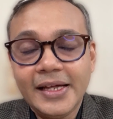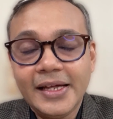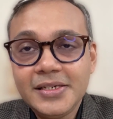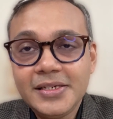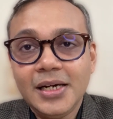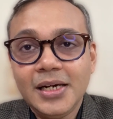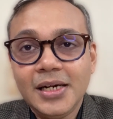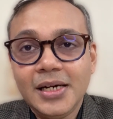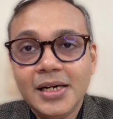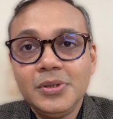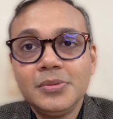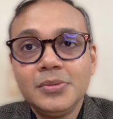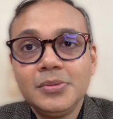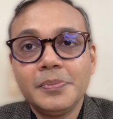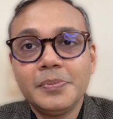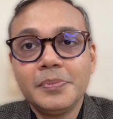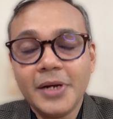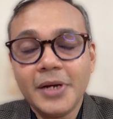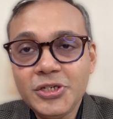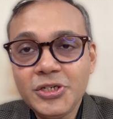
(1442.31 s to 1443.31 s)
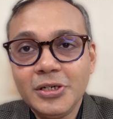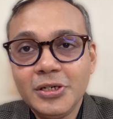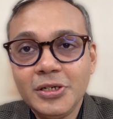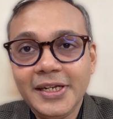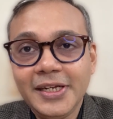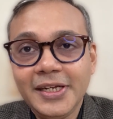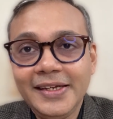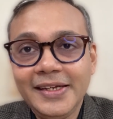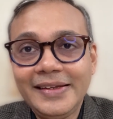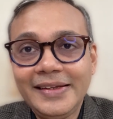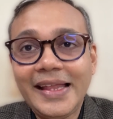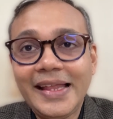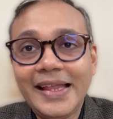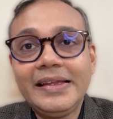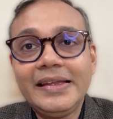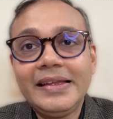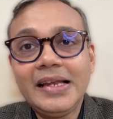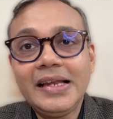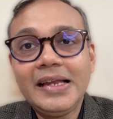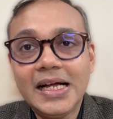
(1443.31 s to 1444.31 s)
Get up, brush your teeth,
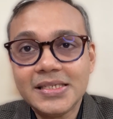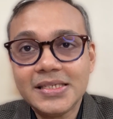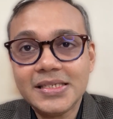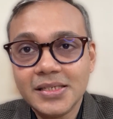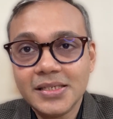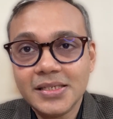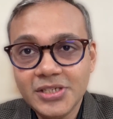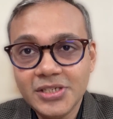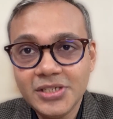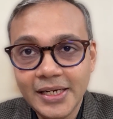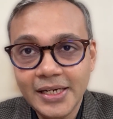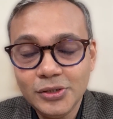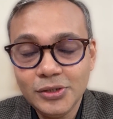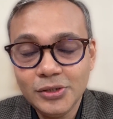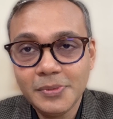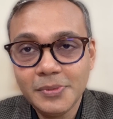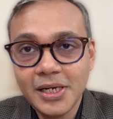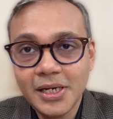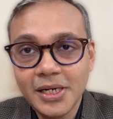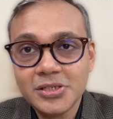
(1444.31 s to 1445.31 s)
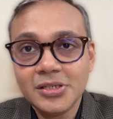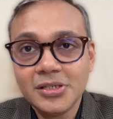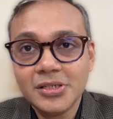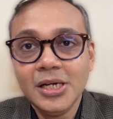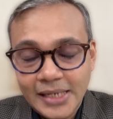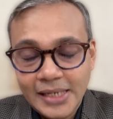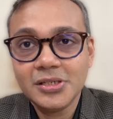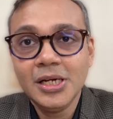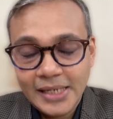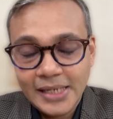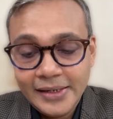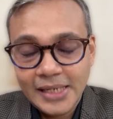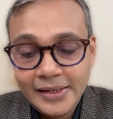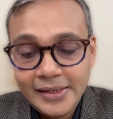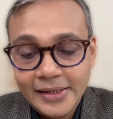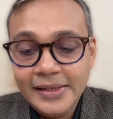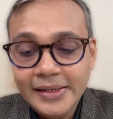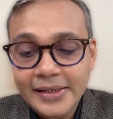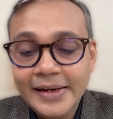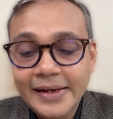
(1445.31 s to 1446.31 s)
and then ask the child to brush.
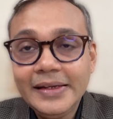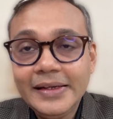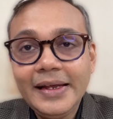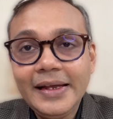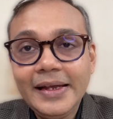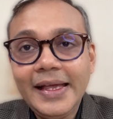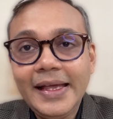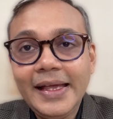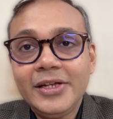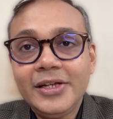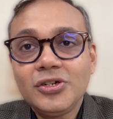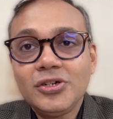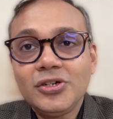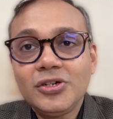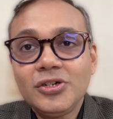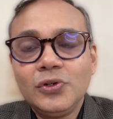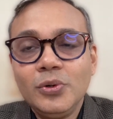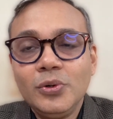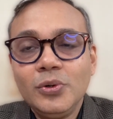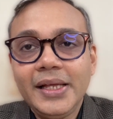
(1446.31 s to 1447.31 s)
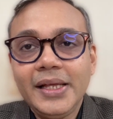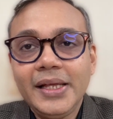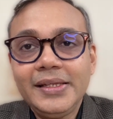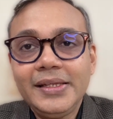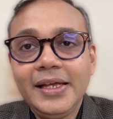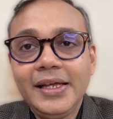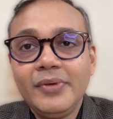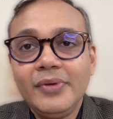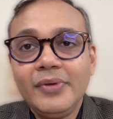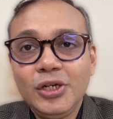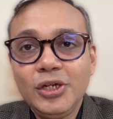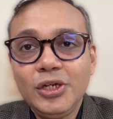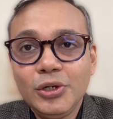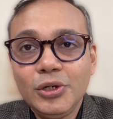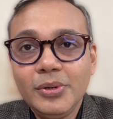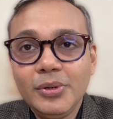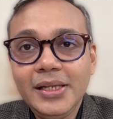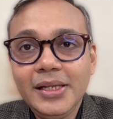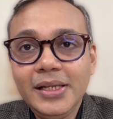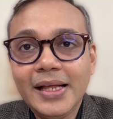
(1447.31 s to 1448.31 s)
At a tender age of 2 and 3, when you're
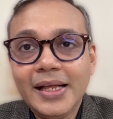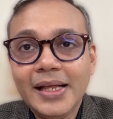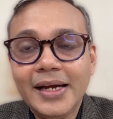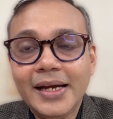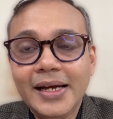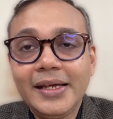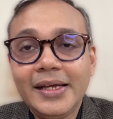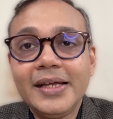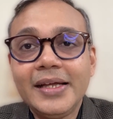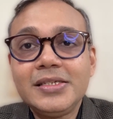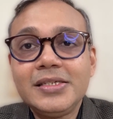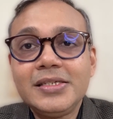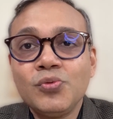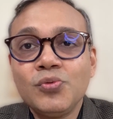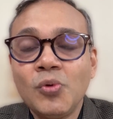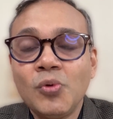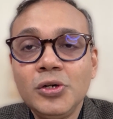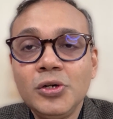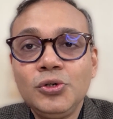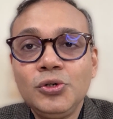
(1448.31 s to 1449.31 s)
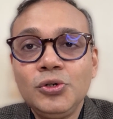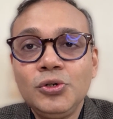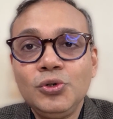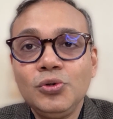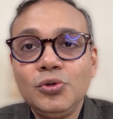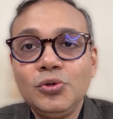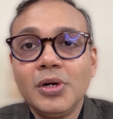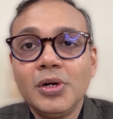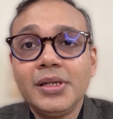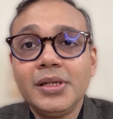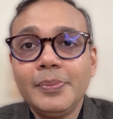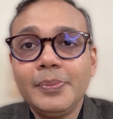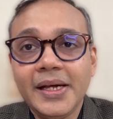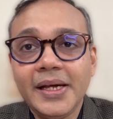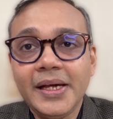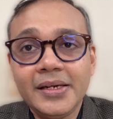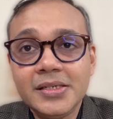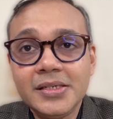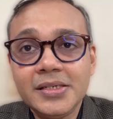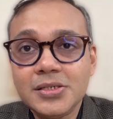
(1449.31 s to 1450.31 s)
doing that, kids want to do what the
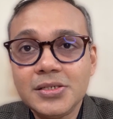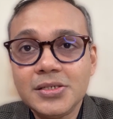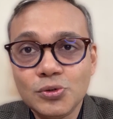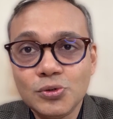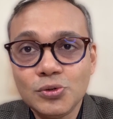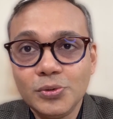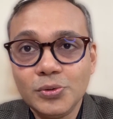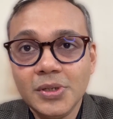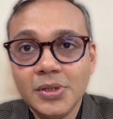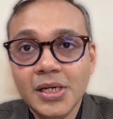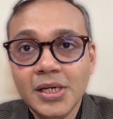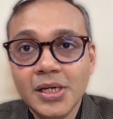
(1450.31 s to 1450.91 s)
parents do.